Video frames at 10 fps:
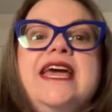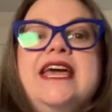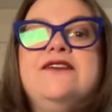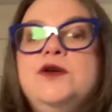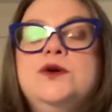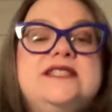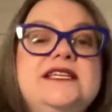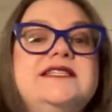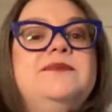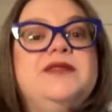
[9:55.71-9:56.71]
If you see
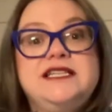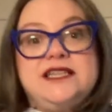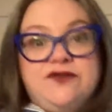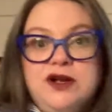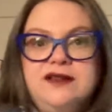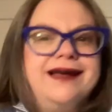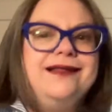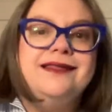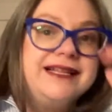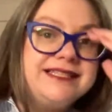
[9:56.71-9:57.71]
something different, like
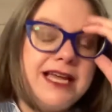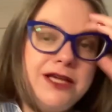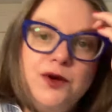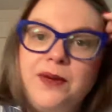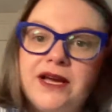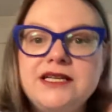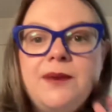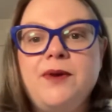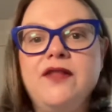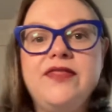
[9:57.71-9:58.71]
let's say you picked
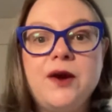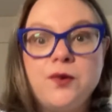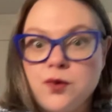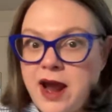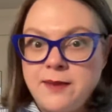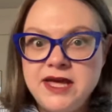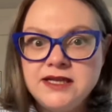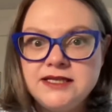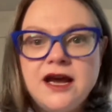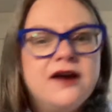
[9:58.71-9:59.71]
up on that rabbit